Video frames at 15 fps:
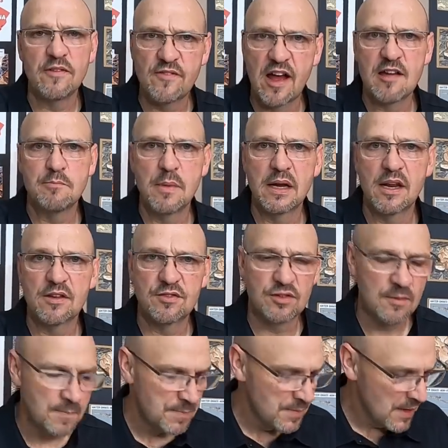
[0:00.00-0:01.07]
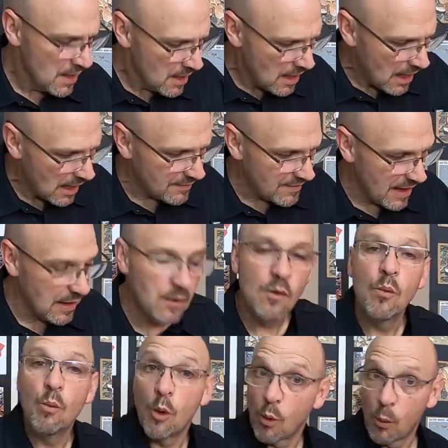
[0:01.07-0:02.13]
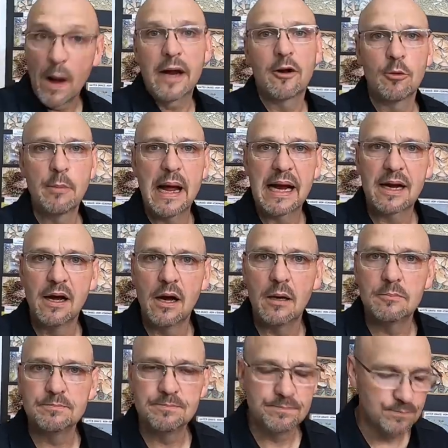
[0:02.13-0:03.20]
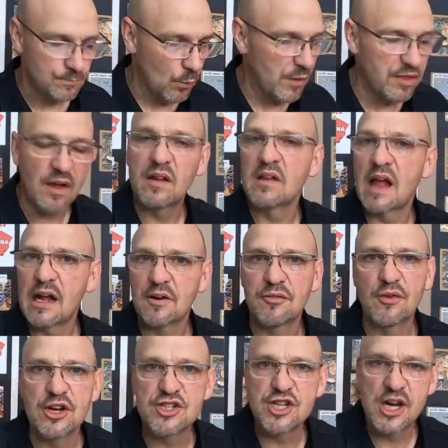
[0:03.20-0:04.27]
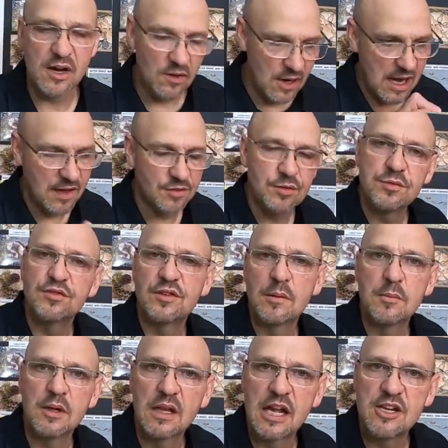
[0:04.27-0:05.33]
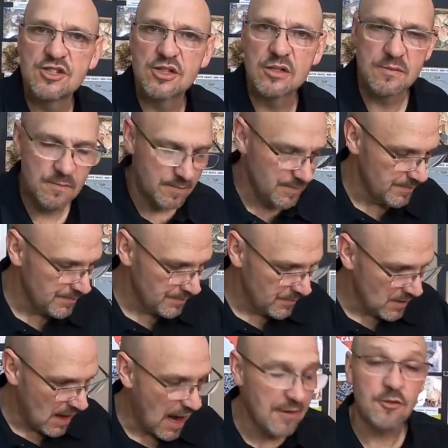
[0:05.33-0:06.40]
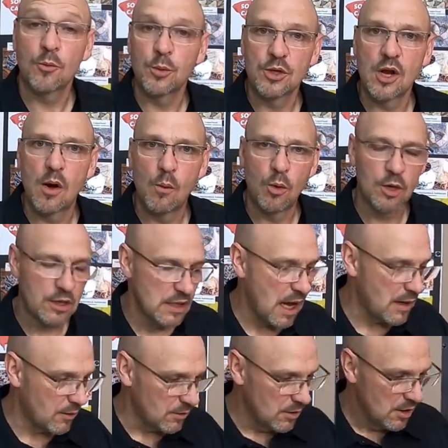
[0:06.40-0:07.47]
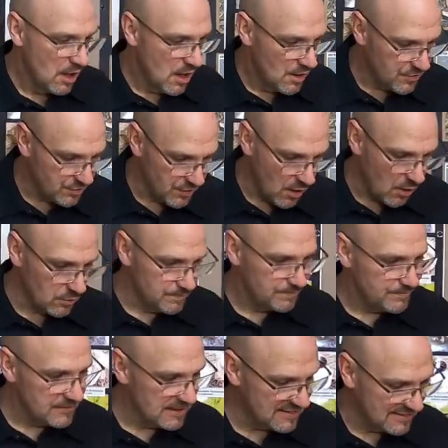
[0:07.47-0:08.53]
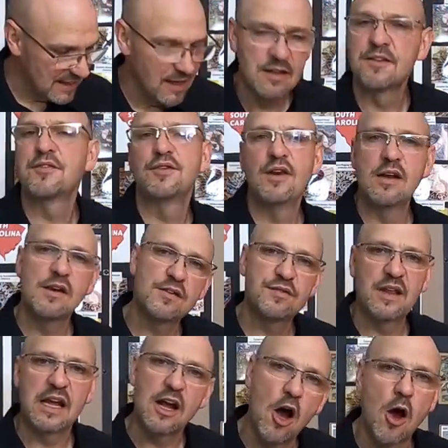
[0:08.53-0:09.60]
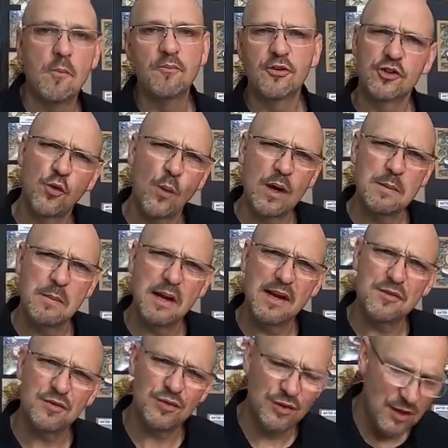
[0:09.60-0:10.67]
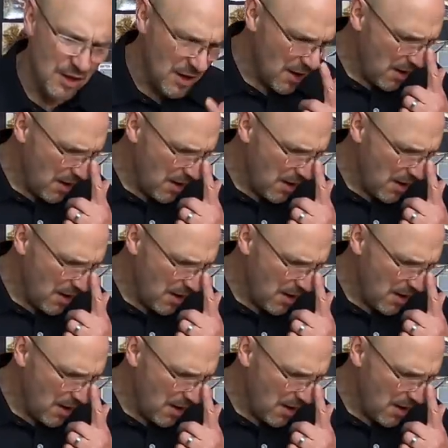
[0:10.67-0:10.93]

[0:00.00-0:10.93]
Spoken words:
25 minutes. And then we'll wake her back up with a lot of fresh air and some stimulation after we're done working on her. So instead of listening to this thing hum for 20 minutes,